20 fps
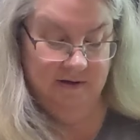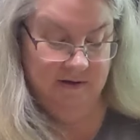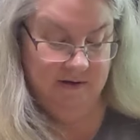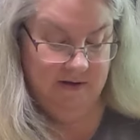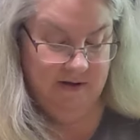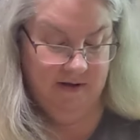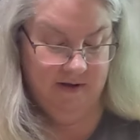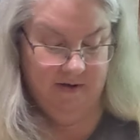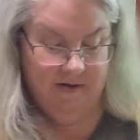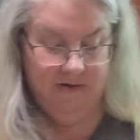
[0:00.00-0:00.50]

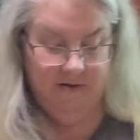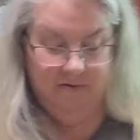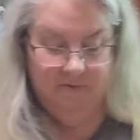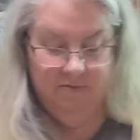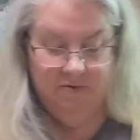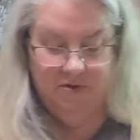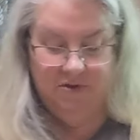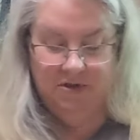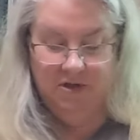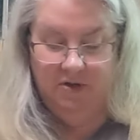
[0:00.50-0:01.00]
Now,
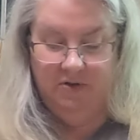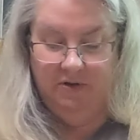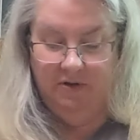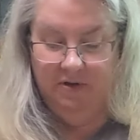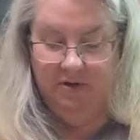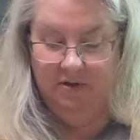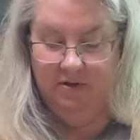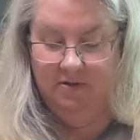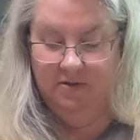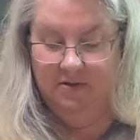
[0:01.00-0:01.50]
I'll show
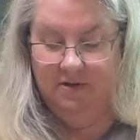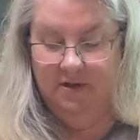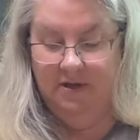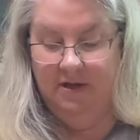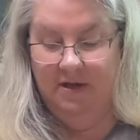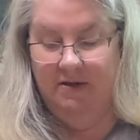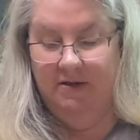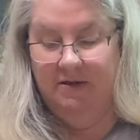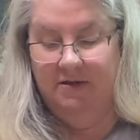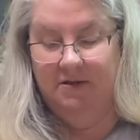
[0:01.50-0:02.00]
you. See
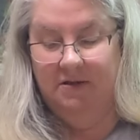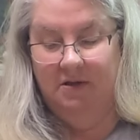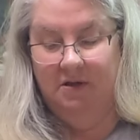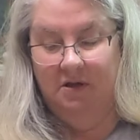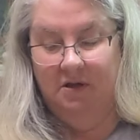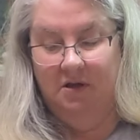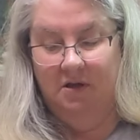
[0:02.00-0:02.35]
how it's